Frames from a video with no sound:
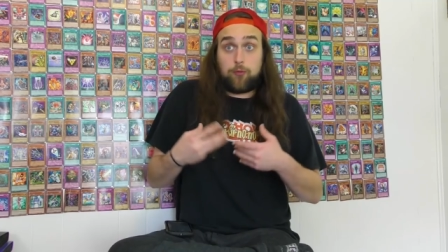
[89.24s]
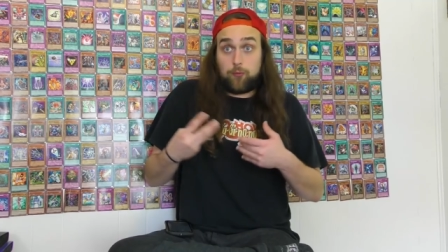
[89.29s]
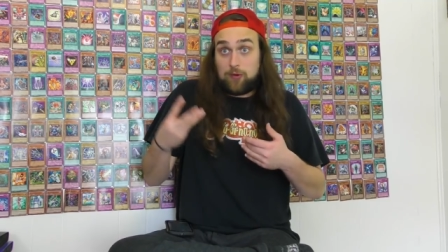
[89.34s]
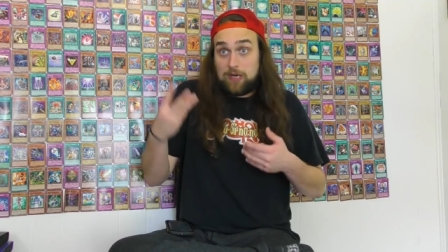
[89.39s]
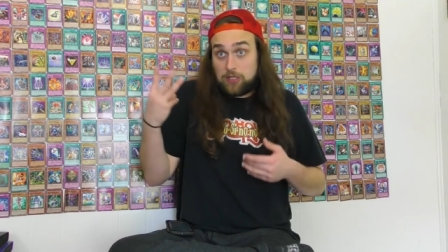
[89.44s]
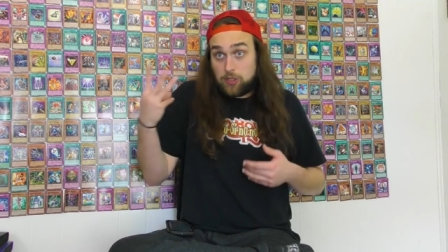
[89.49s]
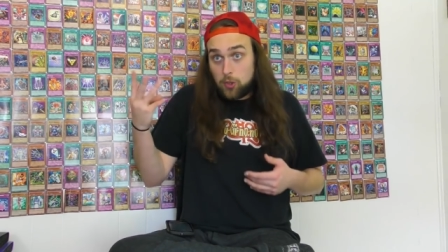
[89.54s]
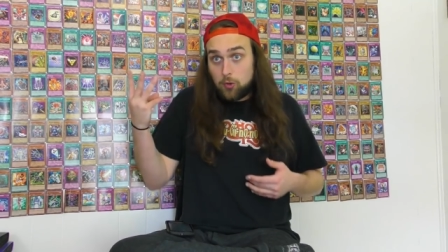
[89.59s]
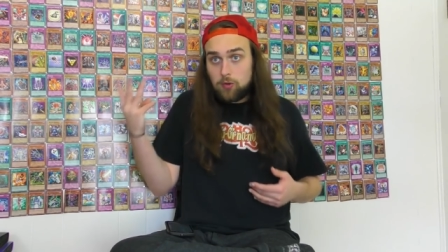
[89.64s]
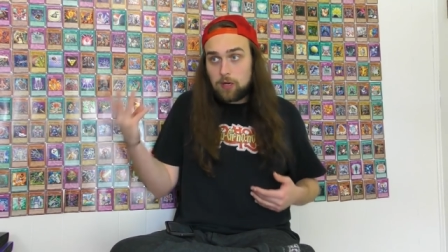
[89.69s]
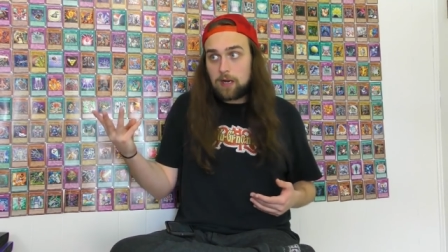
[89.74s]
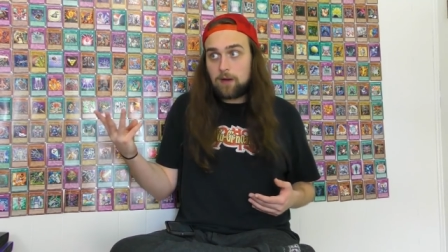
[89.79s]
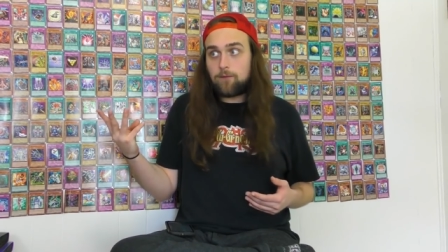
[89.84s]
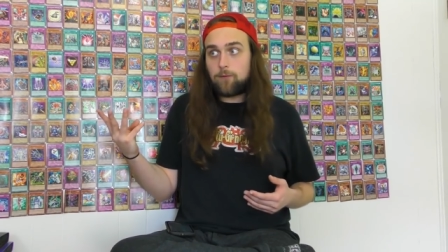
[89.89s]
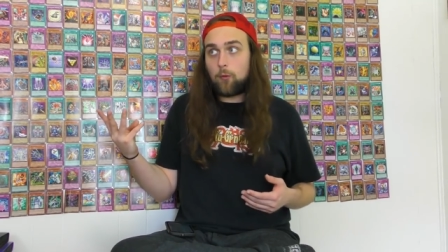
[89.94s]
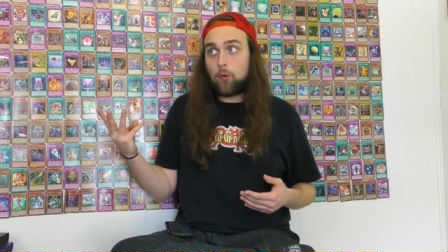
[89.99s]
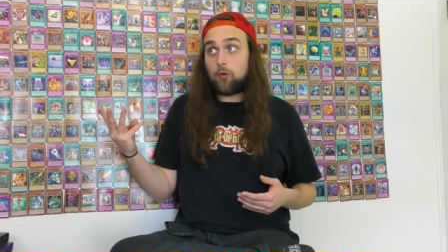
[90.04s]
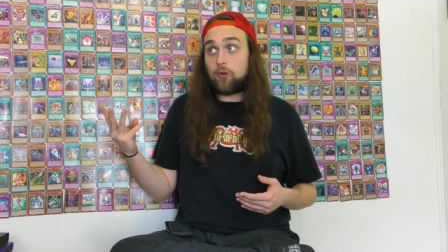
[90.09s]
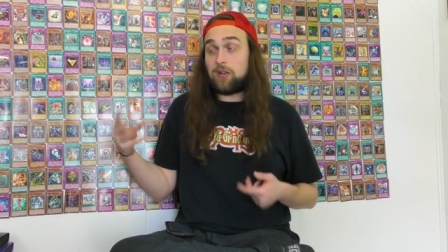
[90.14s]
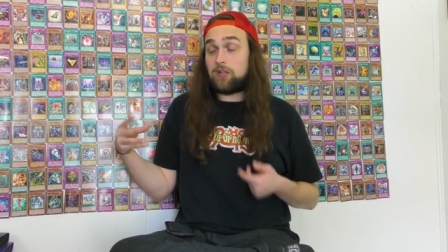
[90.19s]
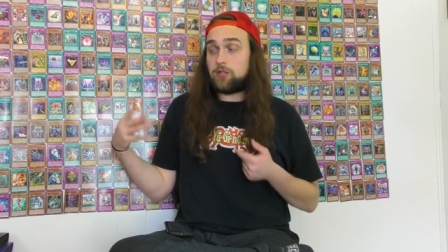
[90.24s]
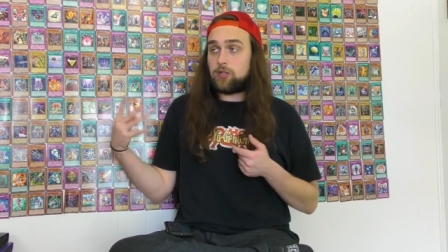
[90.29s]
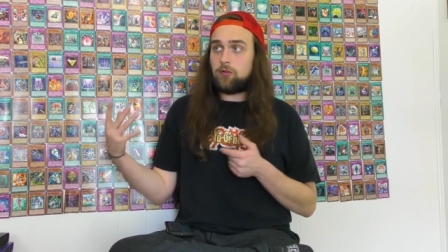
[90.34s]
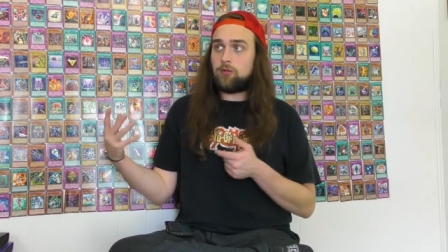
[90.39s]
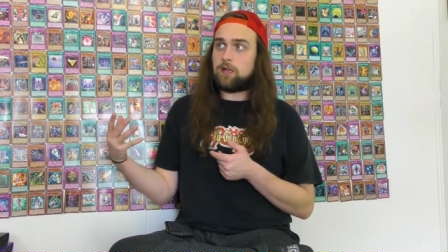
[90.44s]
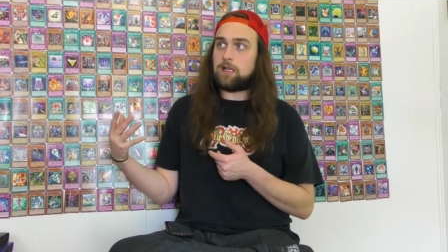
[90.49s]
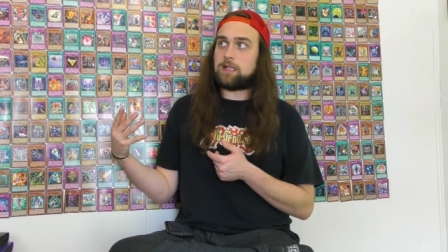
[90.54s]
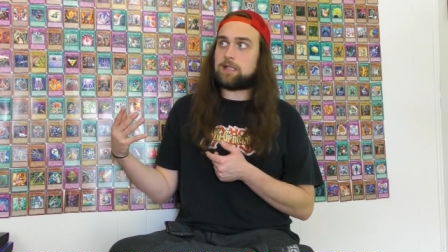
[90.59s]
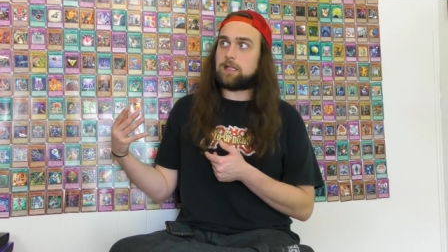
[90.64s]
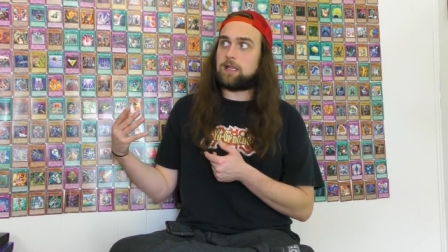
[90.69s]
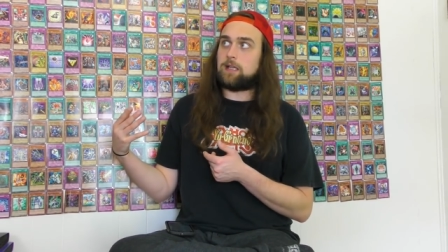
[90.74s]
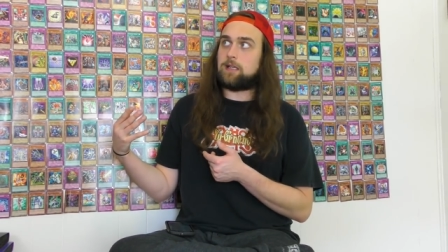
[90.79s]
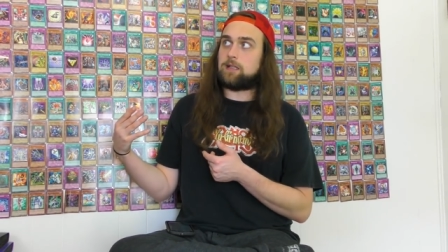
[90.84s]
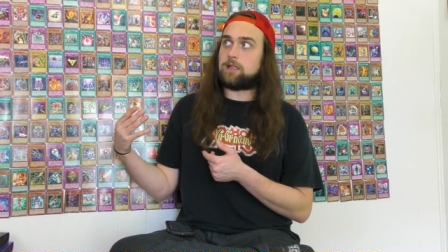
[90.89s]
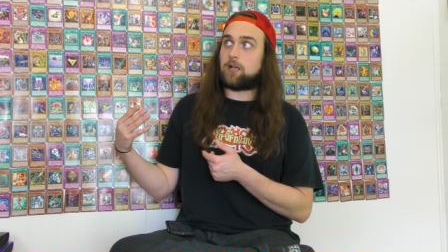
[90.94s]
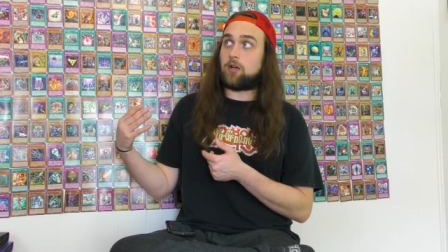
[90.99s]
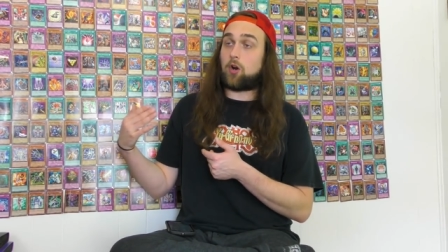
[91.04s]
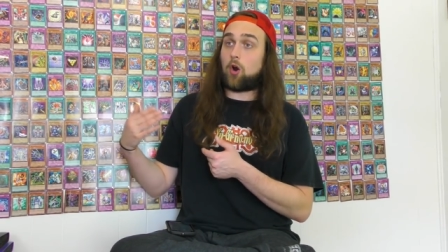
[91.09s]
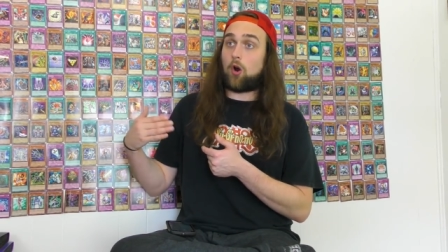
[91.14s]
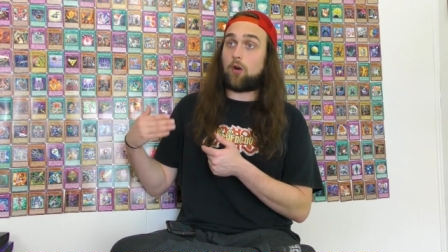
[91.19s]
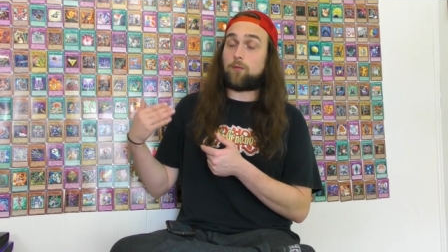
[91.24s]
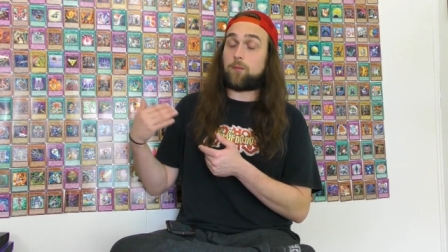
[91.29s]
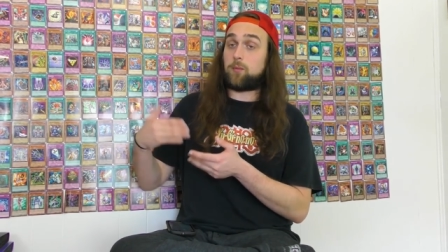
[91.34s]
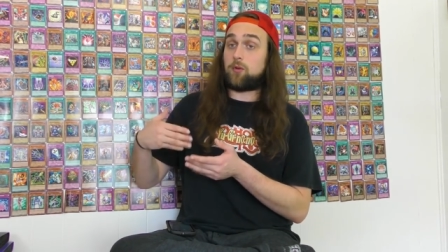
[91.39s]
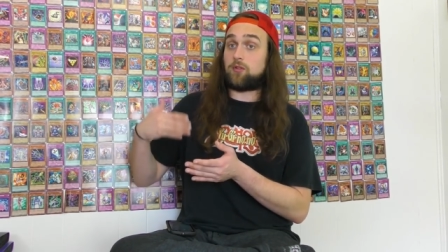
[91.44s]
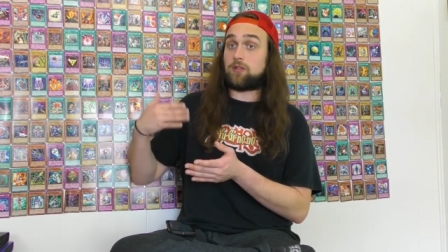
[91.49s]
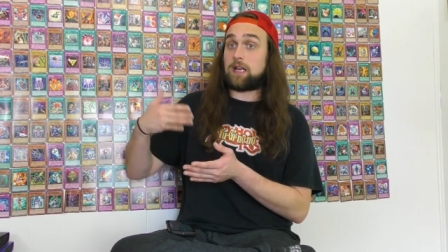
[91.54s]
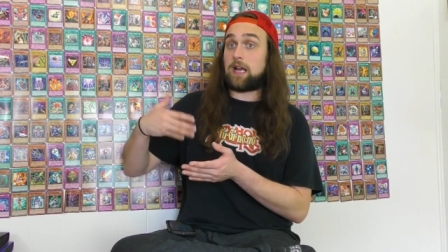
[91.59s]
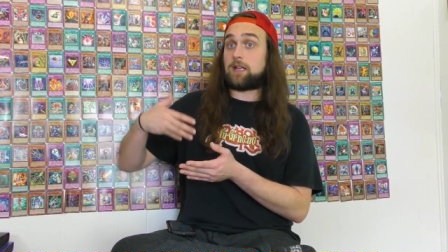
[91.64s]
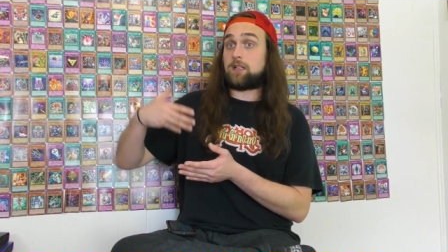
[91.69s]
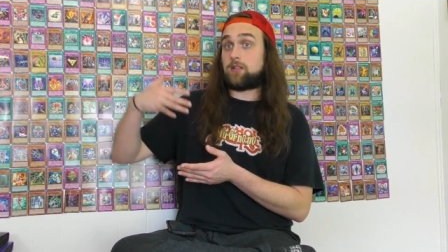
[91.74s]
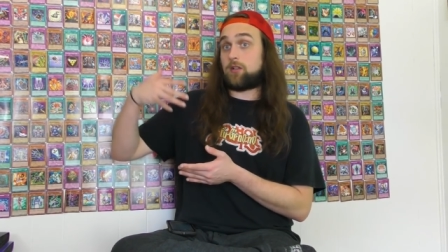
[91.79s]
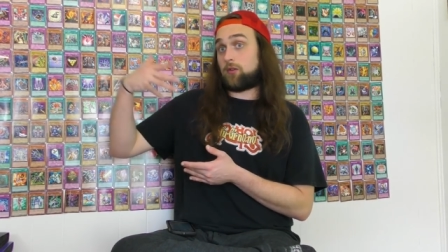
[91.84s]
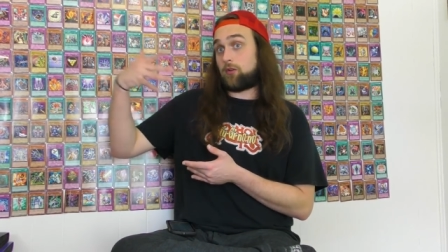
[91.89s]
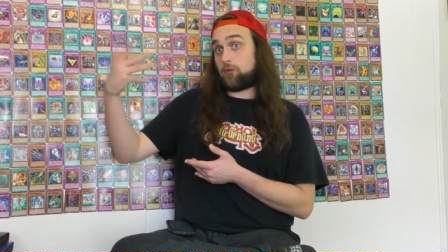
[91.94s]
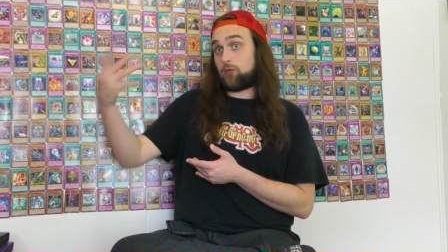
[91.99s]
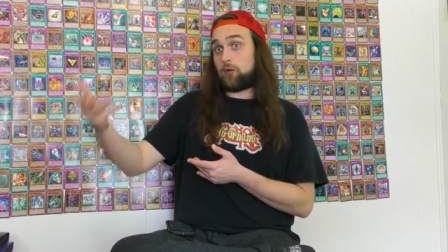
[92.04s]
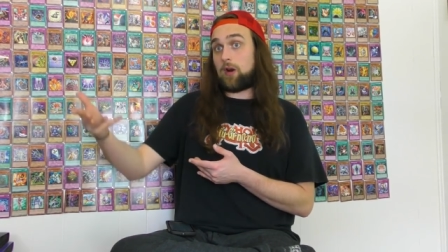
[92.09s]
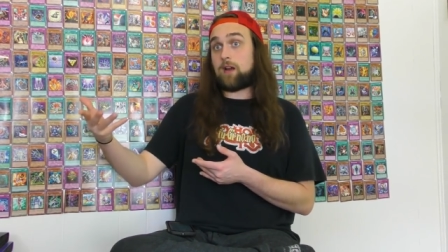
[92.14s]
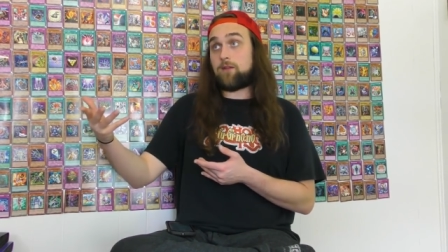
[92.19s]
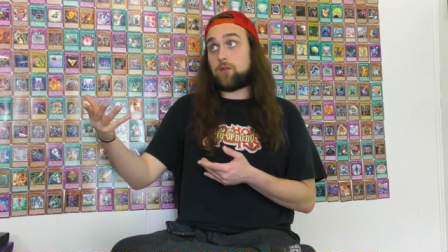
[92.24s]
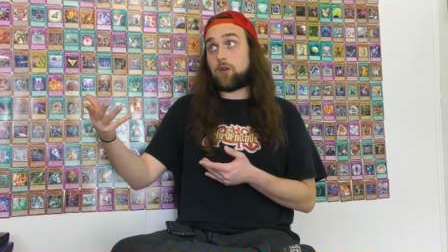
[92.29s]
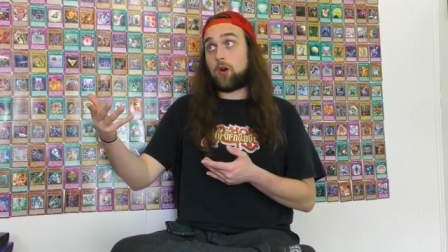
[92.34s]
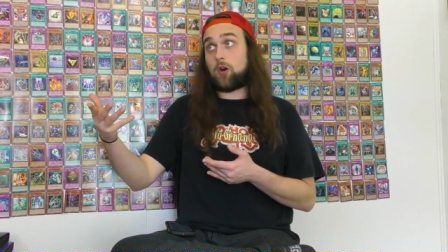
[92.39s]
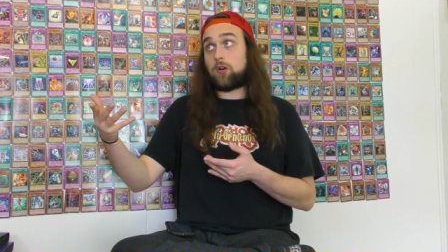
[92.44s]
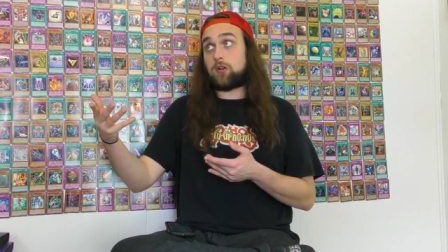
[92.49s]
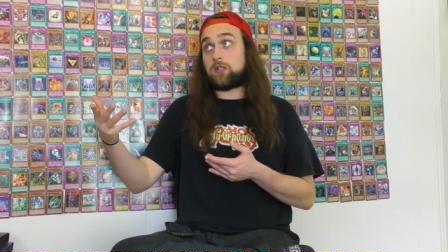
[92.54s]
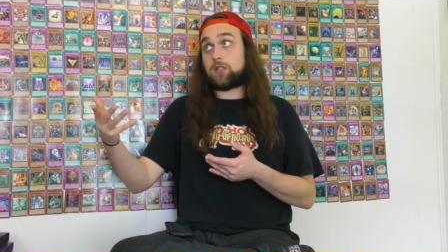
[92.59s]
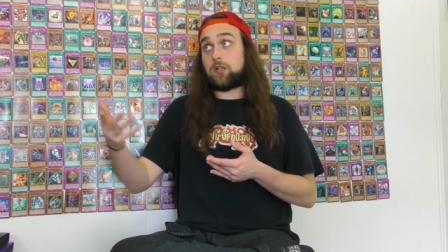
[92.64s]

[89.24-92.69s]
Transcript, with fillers: three tuning for, and tuning sends a card from your deck to the graveyard,